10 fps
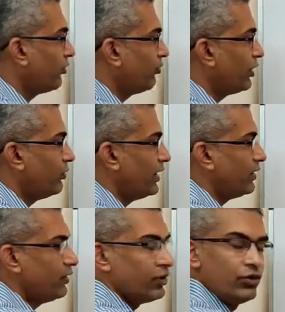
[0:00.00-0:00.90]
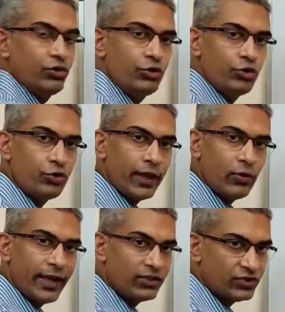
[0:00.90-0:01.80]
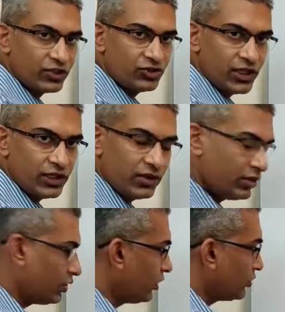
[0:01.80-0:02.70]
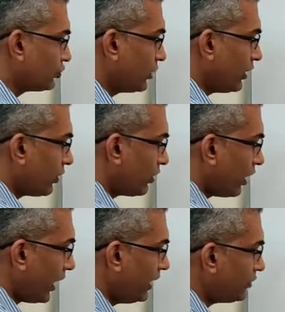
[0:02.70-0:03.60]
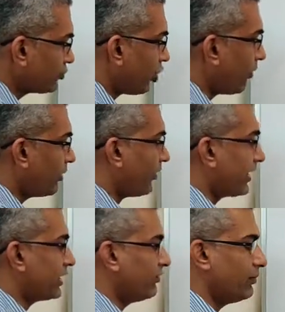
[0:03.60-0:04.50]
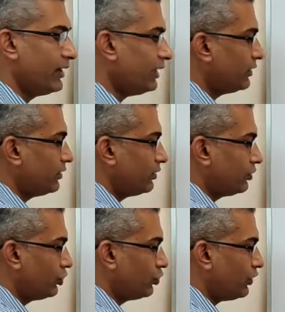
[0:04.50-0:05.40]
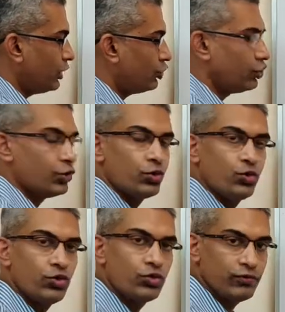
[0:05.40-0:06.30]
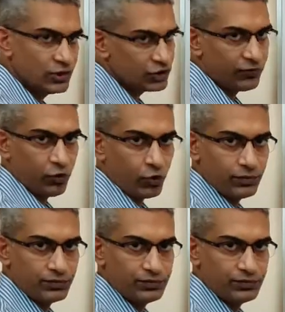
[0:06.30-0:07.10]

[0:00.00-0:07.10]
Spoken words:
between 12 and 16. So the highest common factor will be 2 into 2, which is 4.